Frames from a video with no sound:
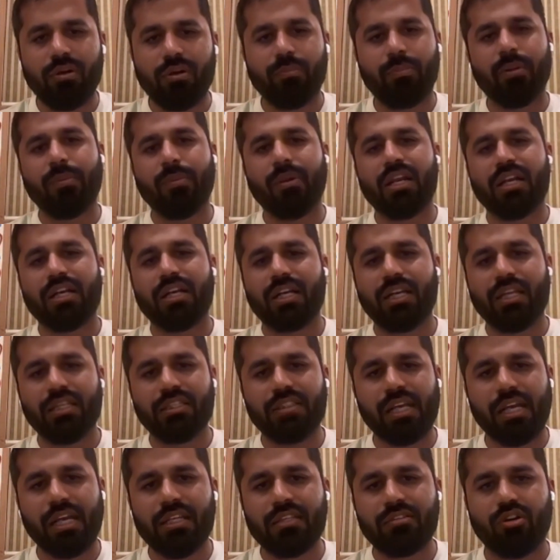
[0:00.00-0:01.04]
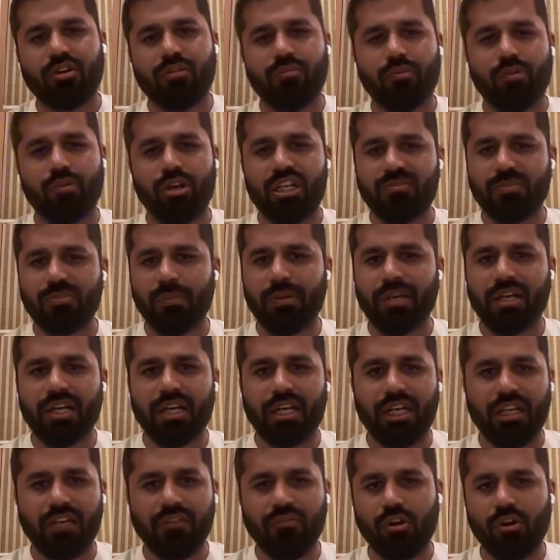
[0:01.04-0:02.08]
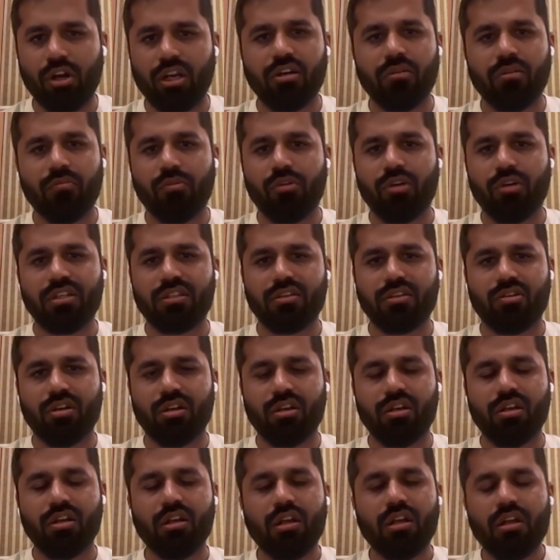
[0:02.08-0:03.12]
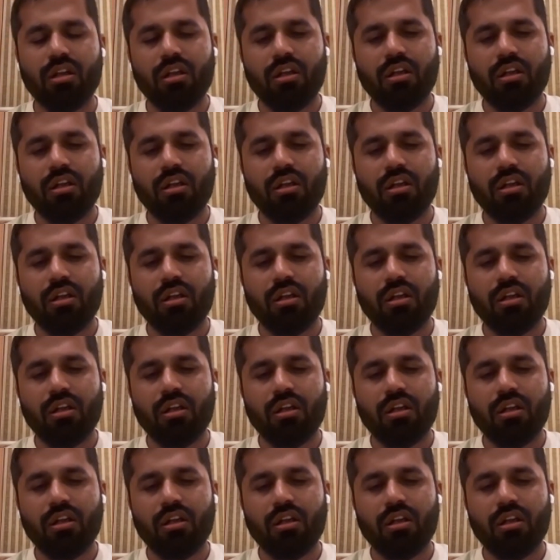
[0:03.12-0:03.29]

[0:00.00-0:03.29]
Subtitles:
but people are getting Chinese components, people are getting foreign components and all.